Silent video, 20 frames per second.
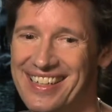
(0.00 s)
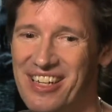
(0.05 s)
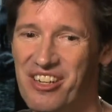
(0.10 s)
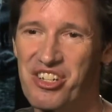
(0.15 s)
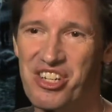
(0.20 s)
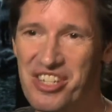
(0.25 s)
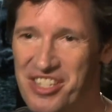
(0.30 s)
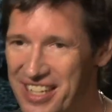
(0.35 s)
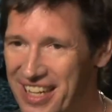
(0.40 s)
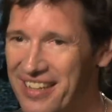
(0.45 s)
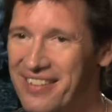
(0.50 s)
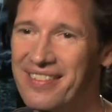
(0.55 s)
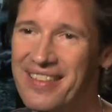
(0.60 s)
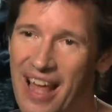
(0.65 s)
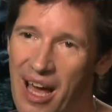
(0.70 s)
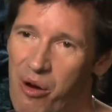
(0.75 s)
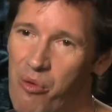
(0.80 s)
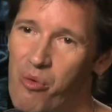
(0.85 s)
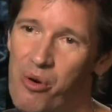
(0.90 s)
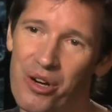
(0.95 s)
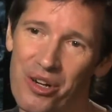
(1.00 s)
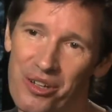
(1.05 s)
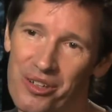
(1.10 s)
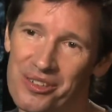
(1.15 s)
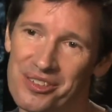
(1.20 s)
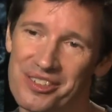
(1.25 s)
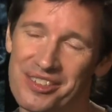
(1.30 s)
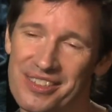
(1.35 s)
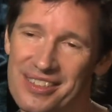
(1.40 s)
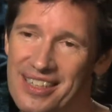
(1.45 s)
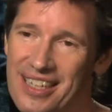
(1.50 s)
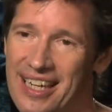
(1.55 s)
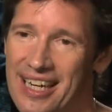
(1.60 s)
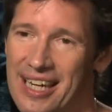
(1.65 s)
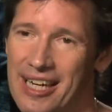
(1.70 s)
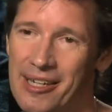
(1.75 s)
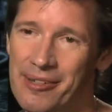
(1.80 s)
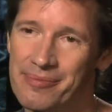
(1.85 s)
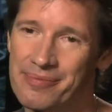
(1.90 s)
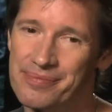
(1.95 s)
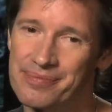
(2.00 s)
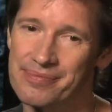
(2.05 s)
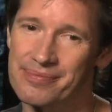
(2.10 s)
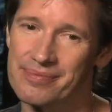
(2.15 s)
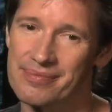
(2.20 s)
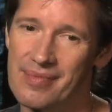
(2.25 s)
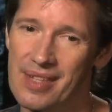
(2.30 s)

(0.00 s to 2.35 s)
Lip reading: she's in that world. And